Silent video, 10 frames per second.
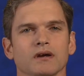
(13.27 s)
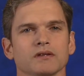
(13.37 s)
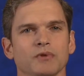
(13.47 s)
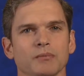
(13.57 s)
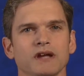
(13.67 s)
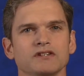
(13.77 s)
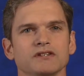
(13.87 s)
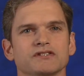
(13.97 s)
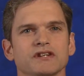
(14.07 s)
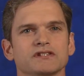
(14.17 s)
The
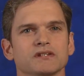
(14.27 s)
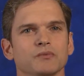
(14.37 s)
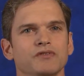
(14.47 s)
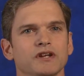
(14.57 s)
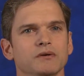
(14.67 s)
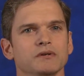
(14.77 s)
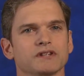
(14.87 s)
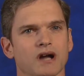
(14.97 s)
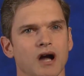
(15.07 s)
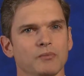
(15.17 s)
Probation System Review is a
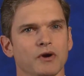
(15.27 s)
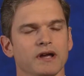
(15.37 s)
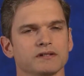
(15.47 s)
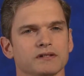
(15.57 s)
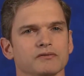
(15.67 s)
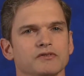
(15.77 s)
comprehensive